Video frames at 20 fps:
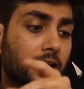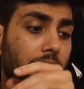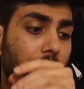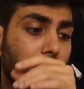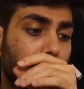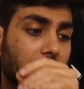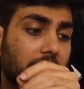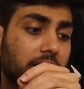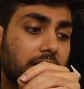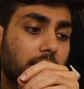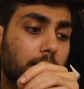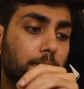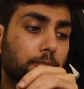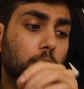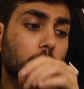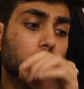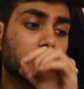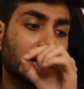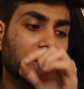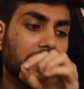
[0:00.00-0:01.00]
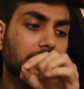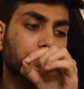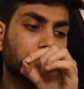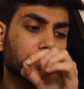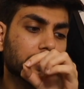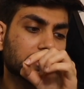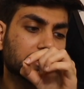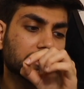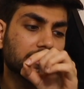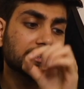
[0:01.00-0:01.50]
went up to 9%
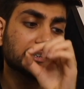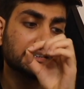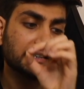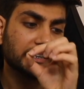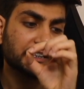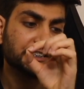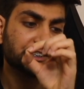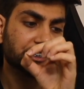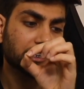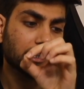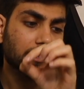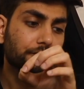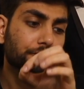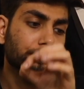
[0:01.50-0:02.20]
CAGR